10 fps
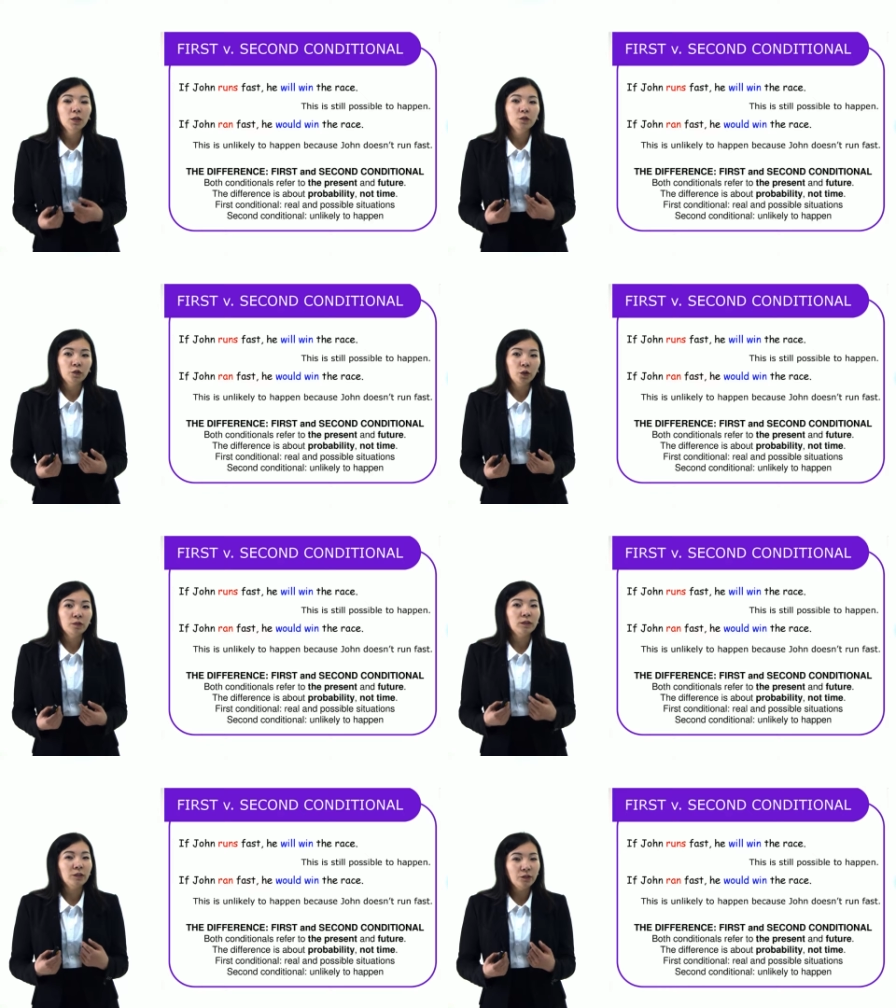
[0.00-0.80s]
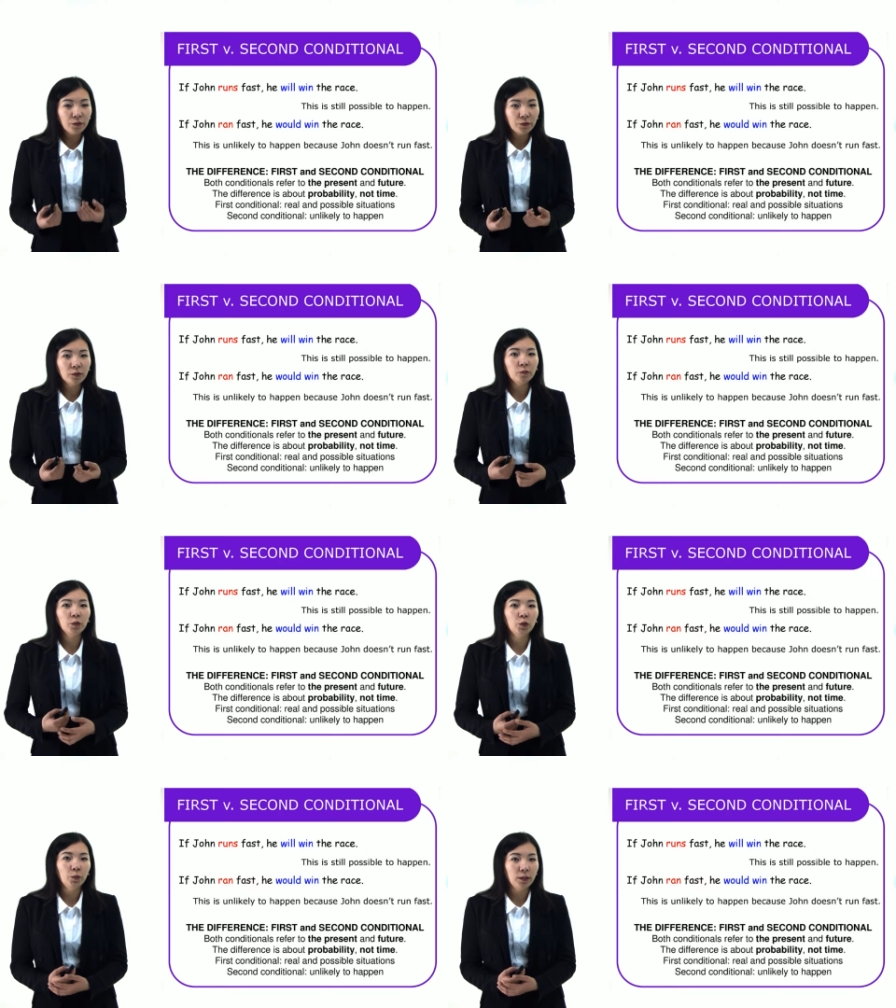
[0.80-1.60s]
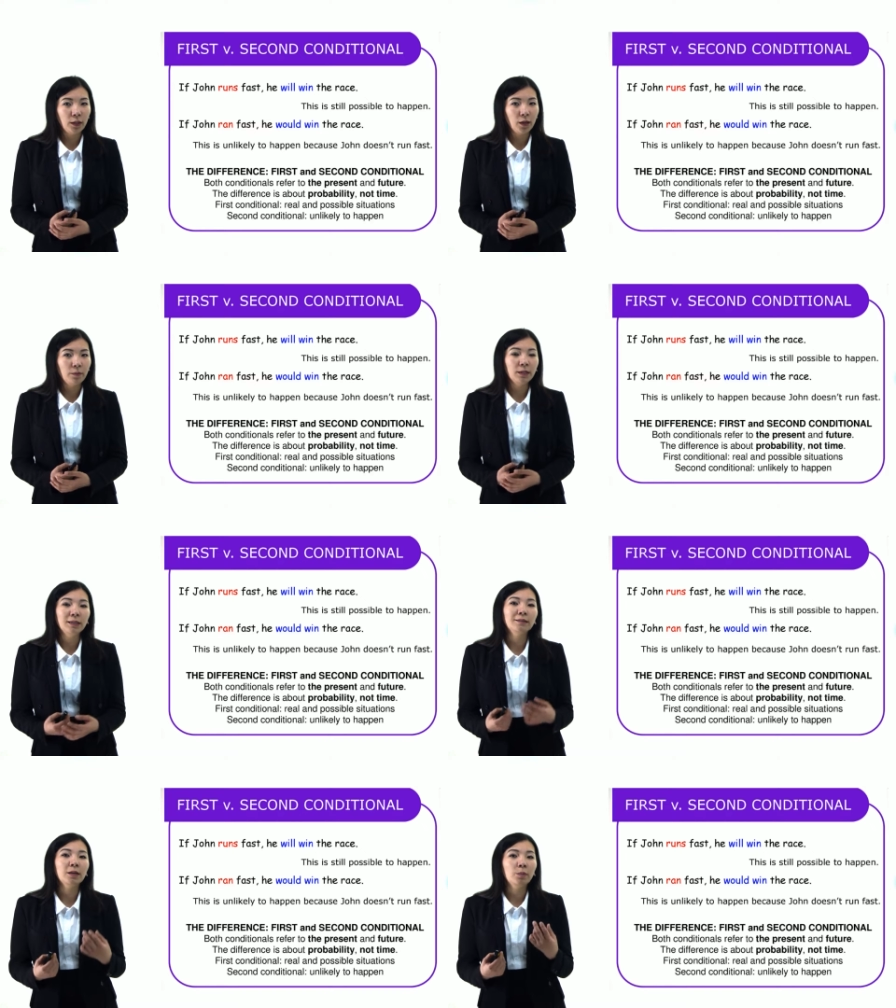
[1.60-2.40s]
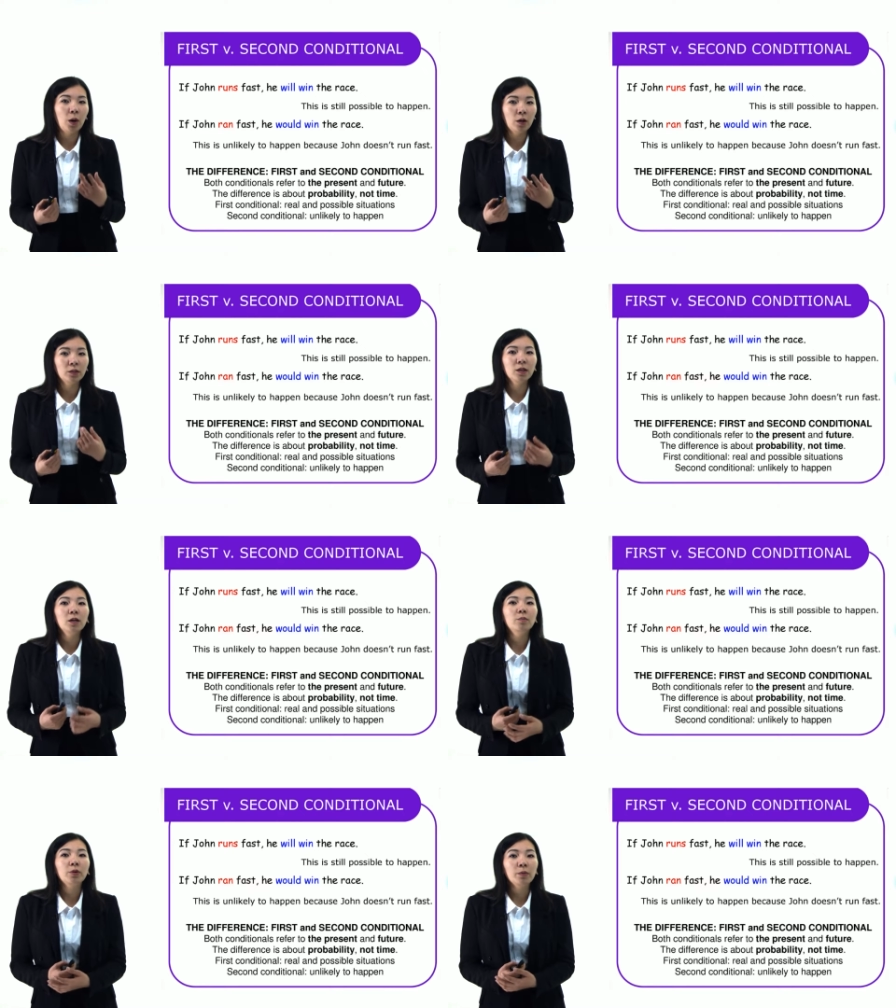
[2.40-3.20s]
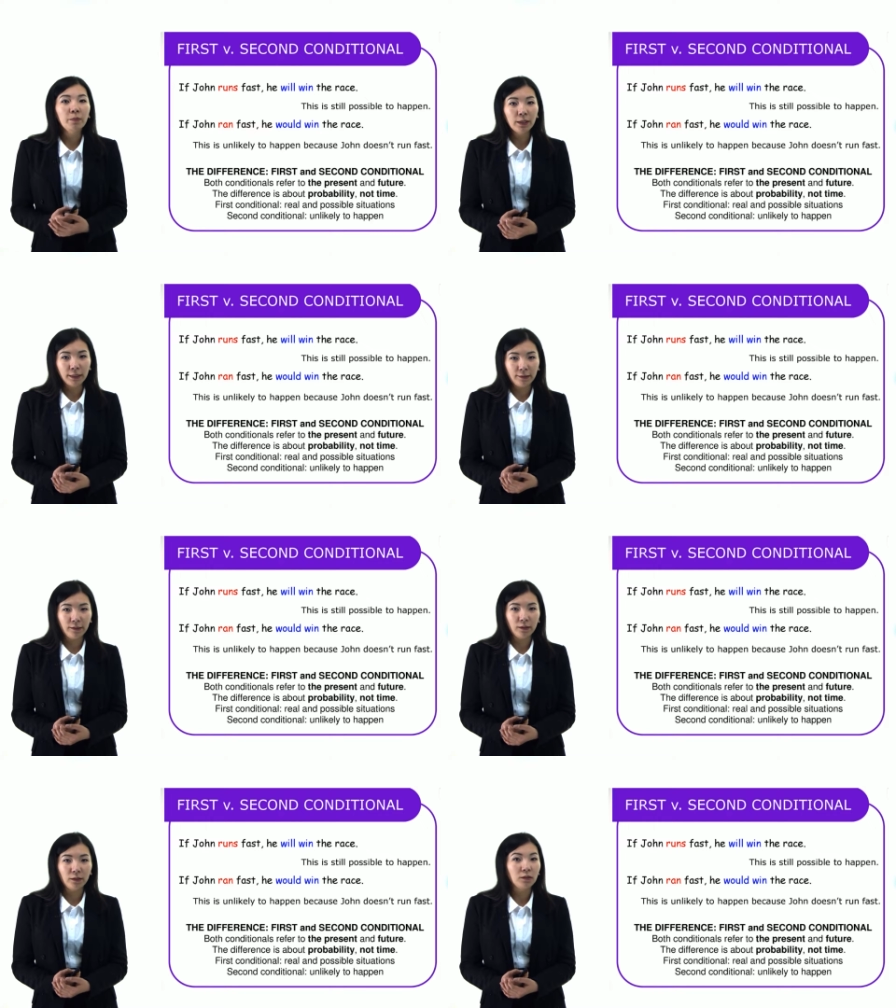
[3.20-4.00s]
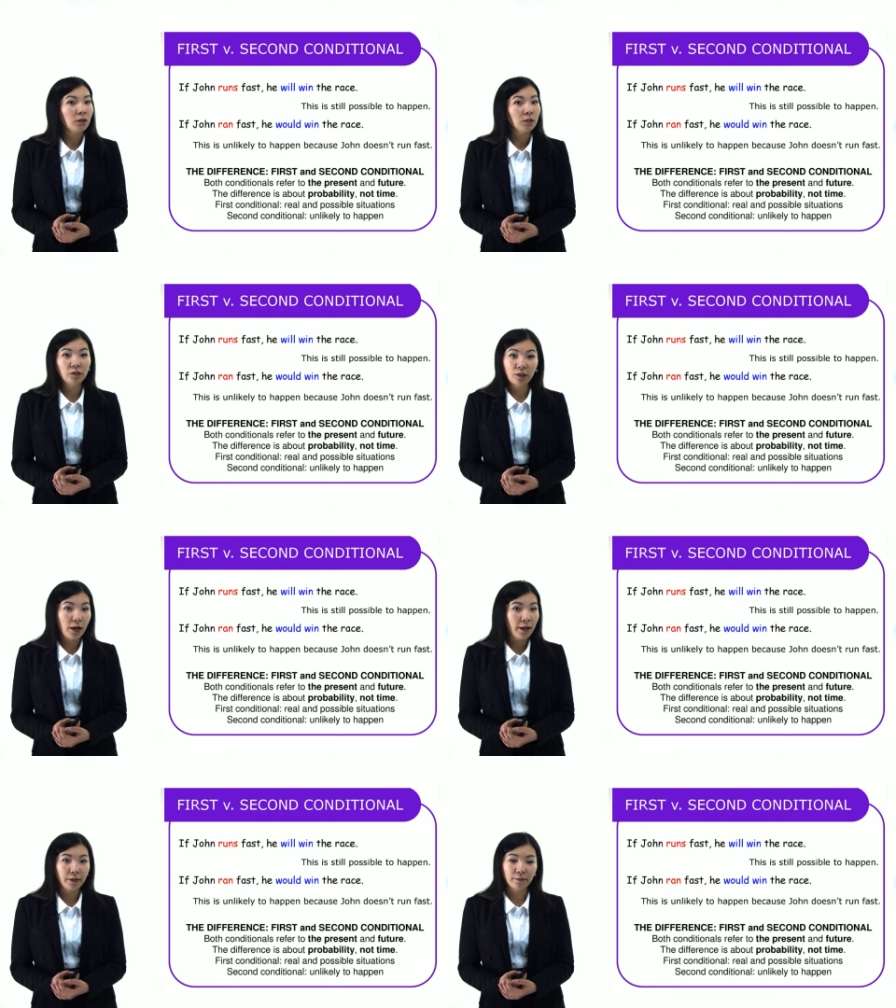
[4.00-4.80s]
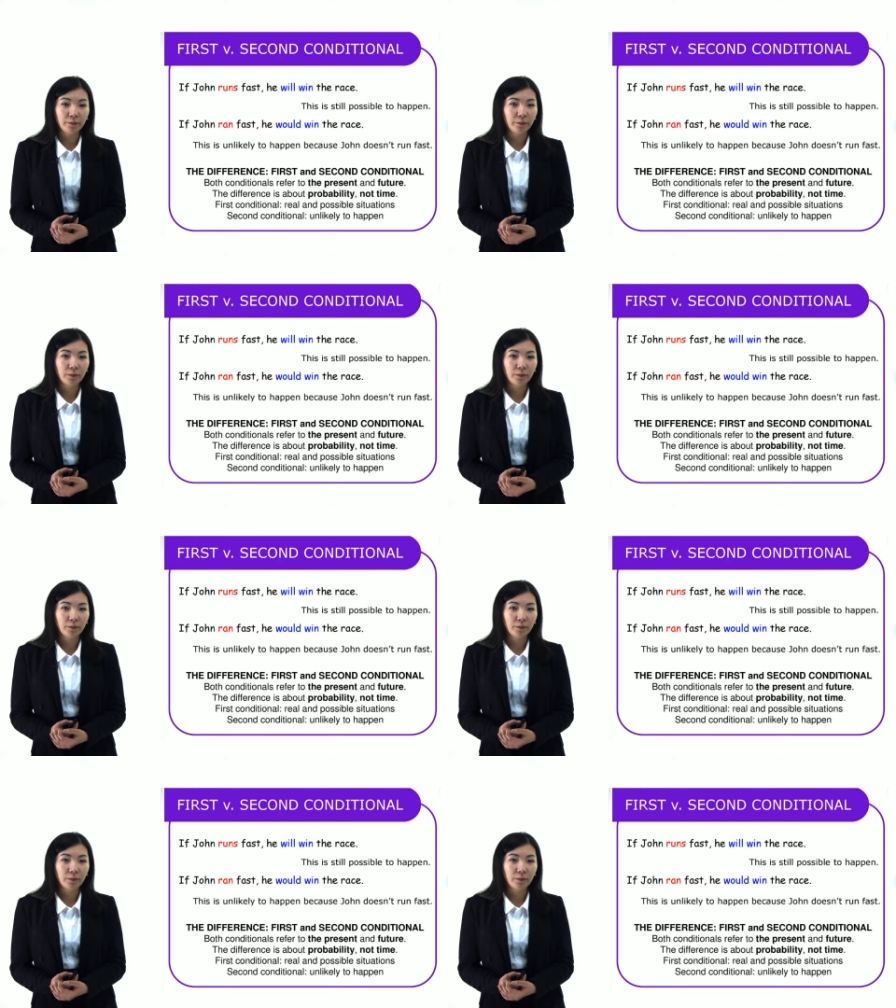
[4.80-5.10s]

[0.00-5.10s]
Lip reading: So the difference between them is about probability, not time.